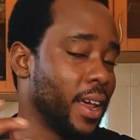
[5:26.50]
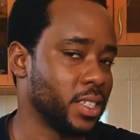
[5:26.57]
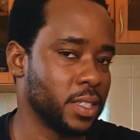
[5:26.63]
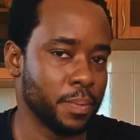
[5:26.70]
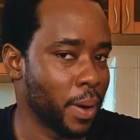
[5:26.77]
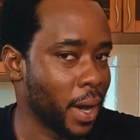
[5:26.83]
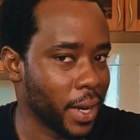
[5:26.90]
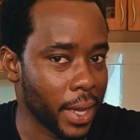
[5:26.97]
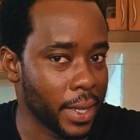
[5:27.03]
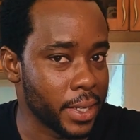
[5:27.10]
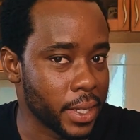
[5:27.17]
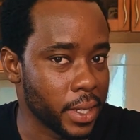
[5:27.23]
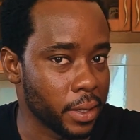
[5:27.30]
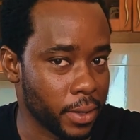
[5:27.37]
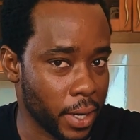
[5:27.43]
And it's a bad
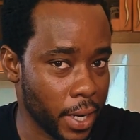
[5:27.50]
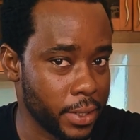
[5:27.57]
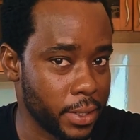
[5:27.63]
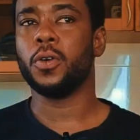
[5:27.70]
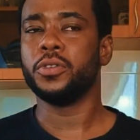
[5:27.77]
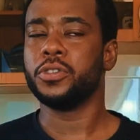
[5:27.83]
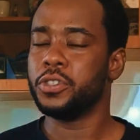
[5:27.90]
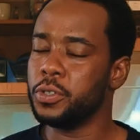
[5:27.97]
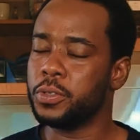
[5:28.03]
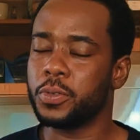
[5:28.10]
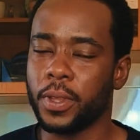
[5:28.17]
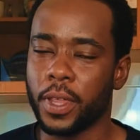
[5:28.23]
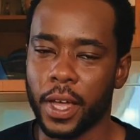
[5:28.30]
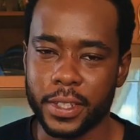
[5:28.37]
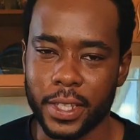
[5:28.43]
idea, right? So due
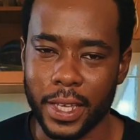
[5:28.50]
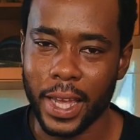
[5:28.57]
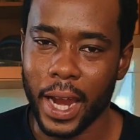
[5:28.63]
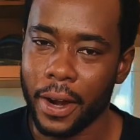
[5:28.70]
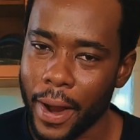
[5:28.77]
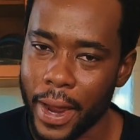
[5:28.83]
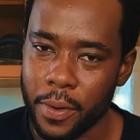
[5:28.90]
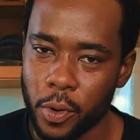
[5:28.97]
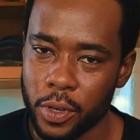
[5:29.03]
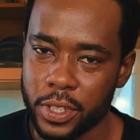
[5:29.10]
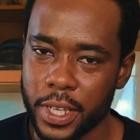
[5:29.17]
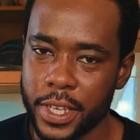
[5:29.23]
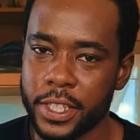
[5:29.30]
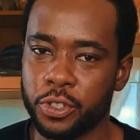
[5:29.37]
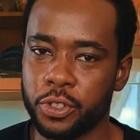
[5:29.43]
to that, the yarai
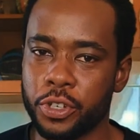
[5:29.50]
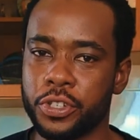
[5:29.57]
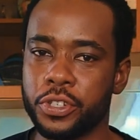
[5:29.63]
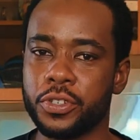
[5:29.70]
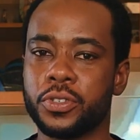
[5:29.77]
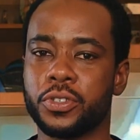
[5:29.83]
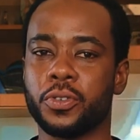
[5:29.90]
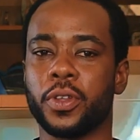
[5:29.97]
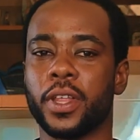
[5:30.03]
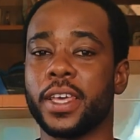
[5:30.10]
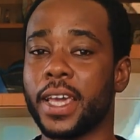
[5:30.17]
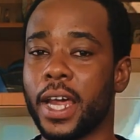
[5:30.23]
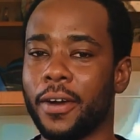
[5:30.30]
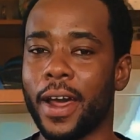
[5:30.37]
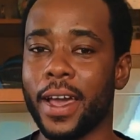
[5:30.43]
was introduced. So the
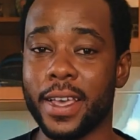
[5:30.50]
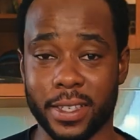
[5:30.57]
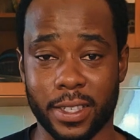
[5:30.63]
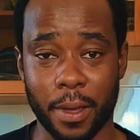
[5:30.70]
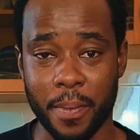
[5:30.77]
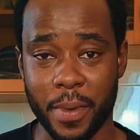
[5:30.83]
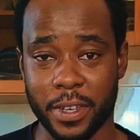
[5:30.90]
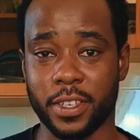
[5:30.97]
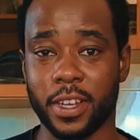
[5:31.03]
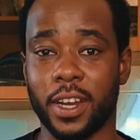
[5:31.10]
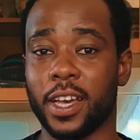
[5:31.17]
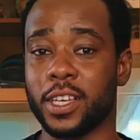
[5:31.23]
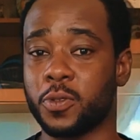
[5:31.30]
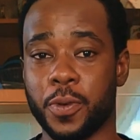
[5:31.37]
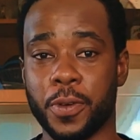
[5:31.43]
yarai is the
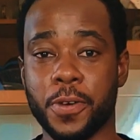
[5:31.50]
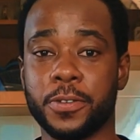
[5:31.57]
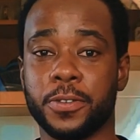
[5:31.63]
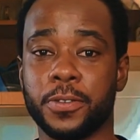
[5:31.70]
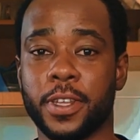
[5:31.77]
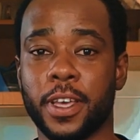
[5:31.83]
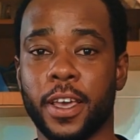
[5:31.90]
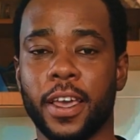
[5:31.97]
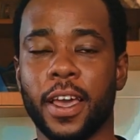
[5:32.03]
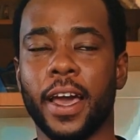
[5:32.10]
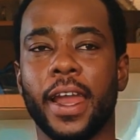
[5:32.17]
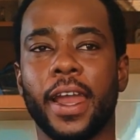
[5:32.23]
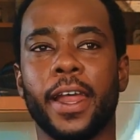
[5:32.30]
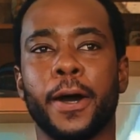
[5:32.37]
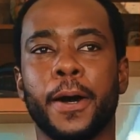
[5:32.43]
mixing glass we use today,
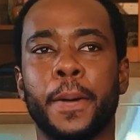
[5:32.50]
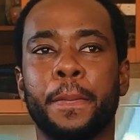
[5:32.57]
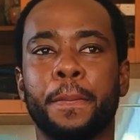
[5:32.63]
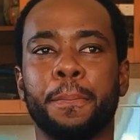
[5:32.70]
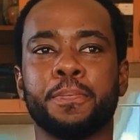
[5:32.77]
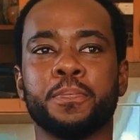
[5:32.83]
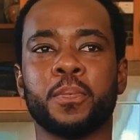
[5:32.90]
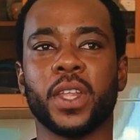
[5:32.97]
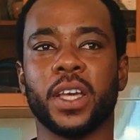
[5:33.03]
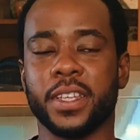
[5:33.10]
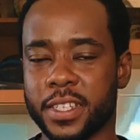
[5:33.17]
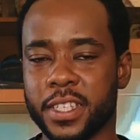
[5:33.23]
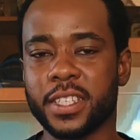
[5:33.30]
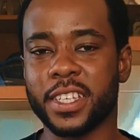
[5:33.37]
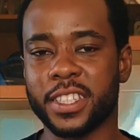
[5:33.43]
and
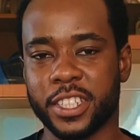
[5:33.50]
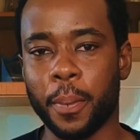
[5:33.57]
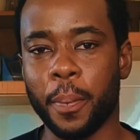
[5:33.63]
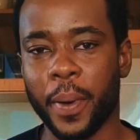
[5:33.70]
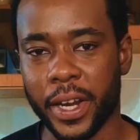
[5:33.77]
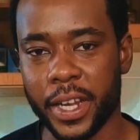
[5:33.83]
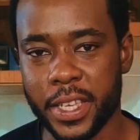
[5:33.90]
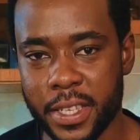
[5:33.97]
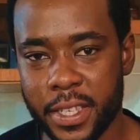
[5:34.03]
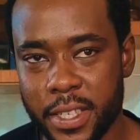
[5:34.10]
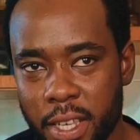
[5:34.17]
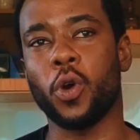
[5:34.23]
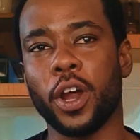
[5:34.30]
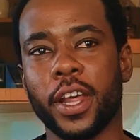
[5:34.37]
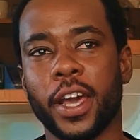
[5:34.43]
this is a
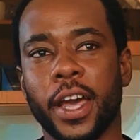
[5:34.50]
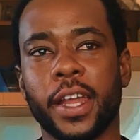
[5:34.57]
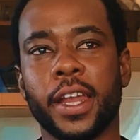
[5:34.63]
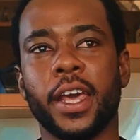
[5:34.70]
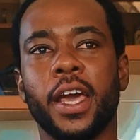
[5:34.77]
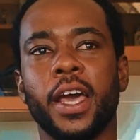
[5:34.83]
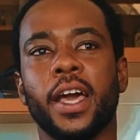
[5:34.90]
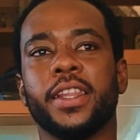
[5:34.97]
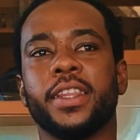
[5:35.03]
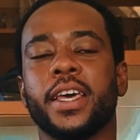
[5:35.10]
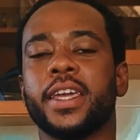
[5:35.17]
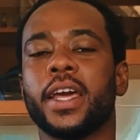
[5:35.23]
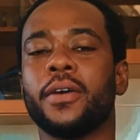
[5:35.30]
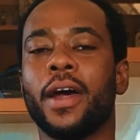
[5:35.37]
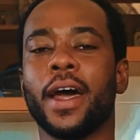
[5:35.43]
Japanese word, and
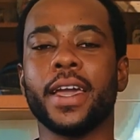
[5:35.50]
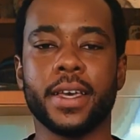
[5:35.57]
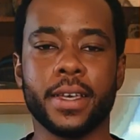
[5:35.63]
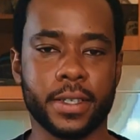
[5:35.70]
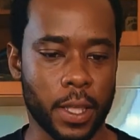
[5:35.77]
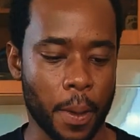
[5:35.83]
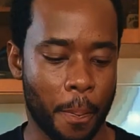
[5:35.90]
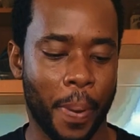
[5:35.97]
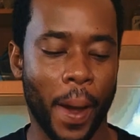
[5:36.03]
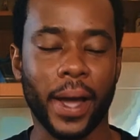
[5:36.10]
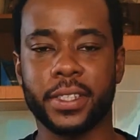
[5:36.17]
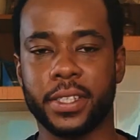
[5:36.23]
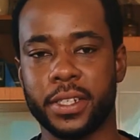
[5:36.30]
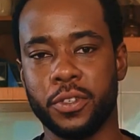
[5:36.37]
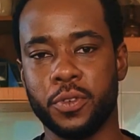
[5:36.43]
the yarai is the
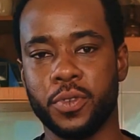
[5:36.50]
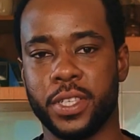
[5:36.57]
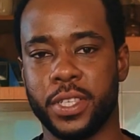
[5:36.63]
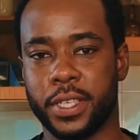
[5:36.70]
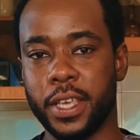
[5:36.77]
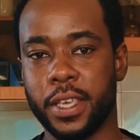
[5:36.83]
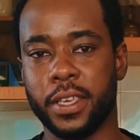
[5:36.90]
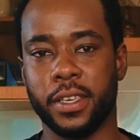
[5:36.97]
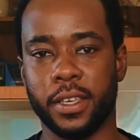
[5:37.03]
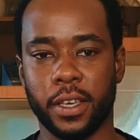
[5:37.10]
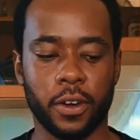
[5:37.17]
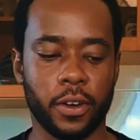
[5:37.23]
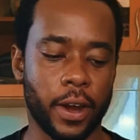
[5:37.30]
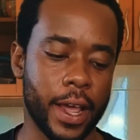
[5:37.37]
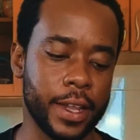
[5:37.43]
pattern you see,
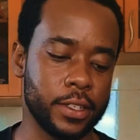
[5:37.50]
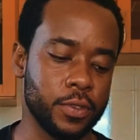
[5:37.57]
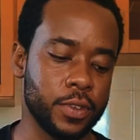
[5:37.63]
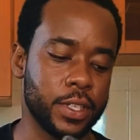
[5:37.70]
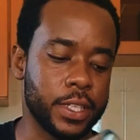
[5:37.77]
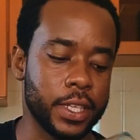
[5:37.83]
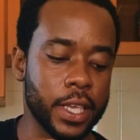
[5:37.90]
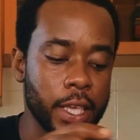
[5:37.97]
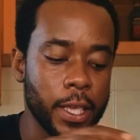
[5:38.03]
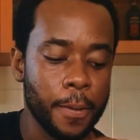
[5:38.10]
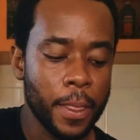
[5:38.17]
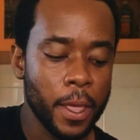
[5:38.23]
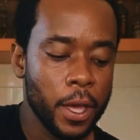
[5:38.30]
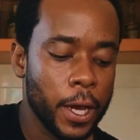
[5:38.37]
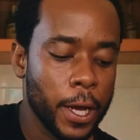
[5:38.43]
all right? You see